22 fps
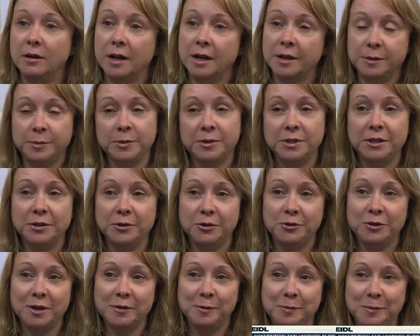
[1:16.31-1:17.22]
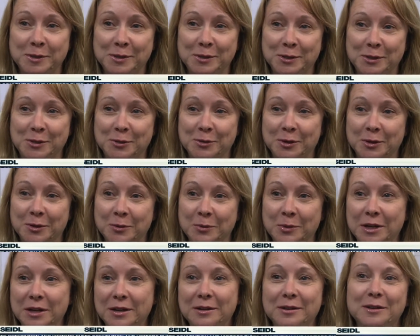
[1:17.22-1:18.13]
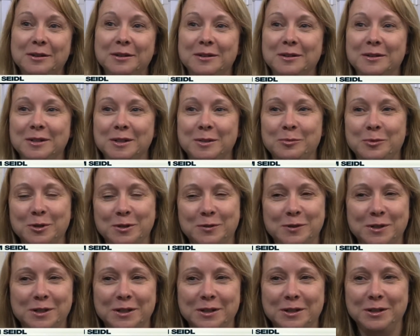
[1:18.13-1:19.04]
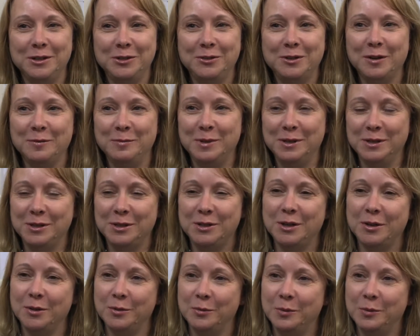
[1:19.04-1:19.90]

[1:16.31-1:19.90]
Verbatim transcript: Expo Center drives business during the week. Sports facilities drive business on the